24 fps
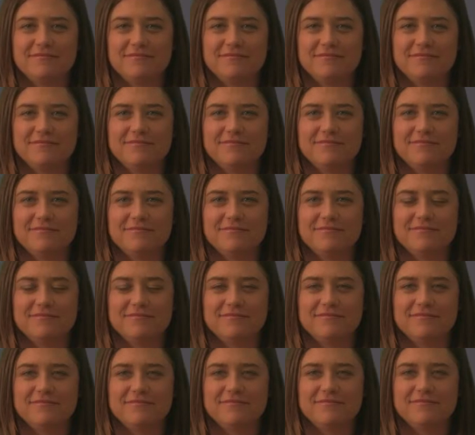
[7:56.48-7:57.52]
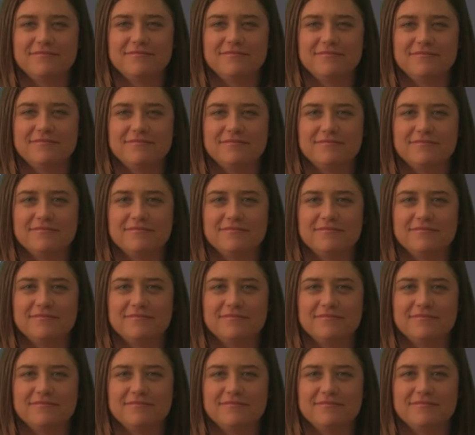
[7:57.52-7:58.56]

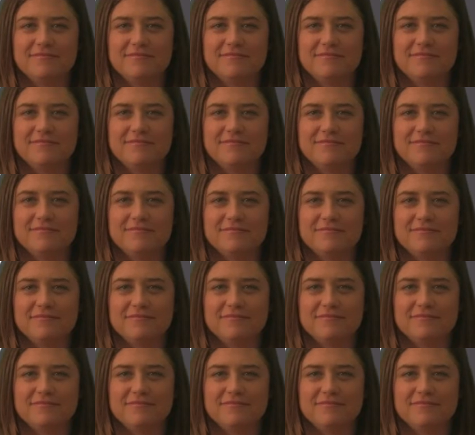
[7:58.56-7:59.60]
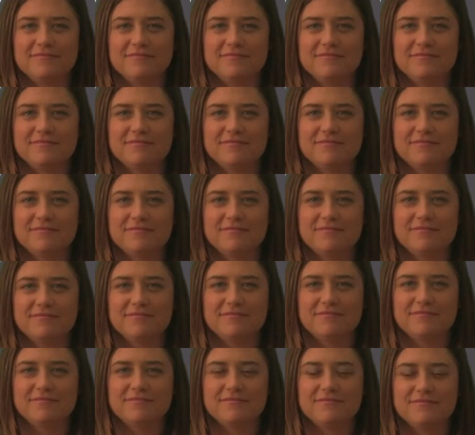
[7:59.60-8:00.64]

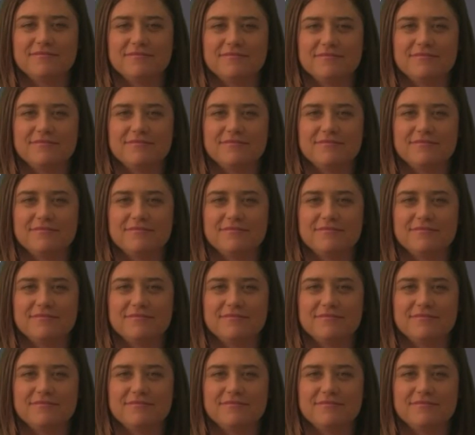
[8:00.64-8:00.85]
This person isn't speaking.